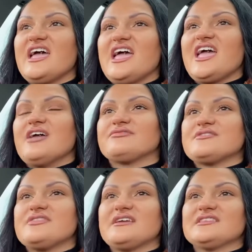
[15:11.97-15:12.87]

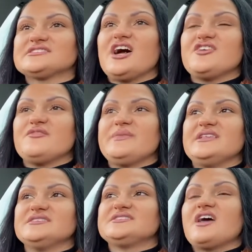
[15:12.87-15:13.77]
everything that's kind of
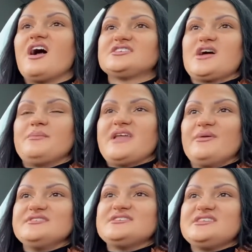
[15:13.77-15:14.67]
been sucked up now
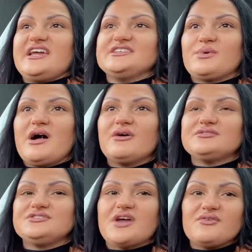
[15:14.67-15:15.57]
in today's world.
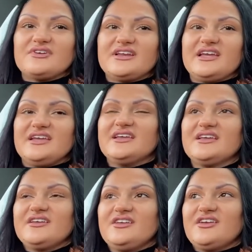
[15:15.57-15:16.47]
You don't really,
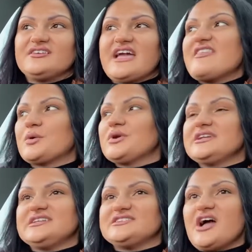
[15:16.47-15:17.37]
you don't get that
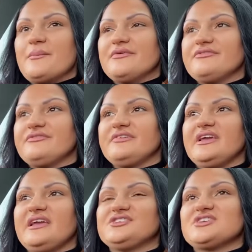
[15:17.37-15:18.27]
quality time
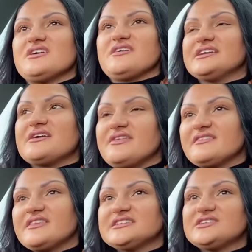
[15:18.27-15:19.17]
with each other. And I
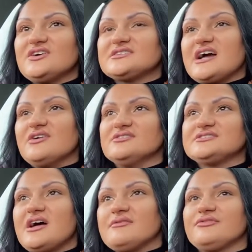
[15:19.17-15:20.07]
think these lockdowns
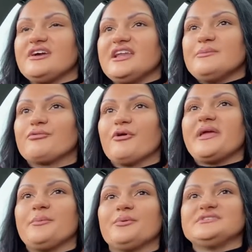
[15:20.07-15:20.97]
have really brought
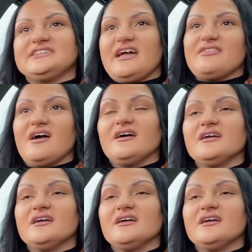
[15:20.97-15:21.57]
people together